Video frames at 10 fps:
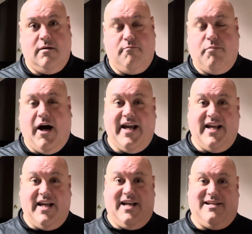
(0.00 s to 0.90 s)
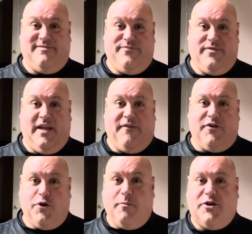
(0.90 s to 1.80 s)
but if you
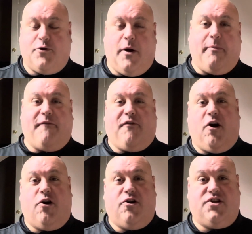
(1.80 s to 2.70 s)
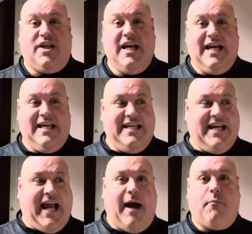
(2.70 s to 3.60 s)
do mid-triple first,
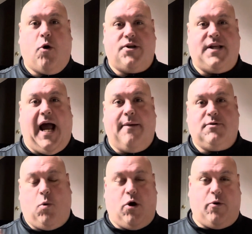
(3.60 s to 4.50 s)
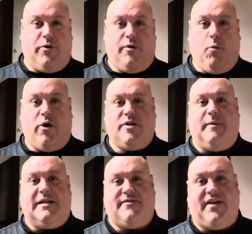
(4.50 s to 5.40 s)
you got more time to work with a more
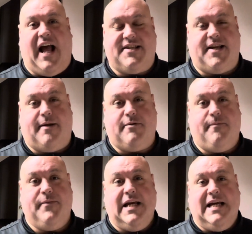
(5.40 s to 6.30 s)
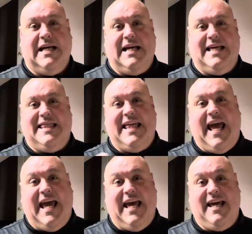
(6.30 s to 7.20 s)
expensive concept.
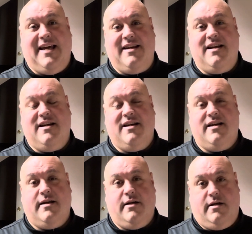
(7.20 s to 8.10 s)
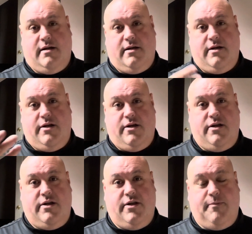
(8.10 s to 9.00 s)
Then
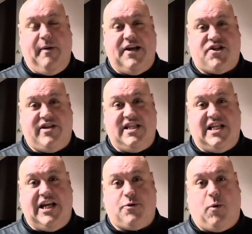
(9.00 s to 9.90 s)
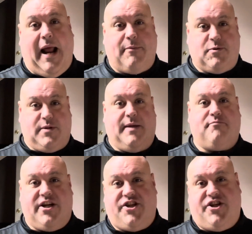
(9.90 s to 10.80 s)
you basically teach what happens when they
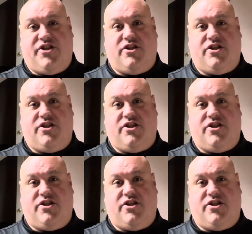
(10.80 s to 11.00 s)
blitz.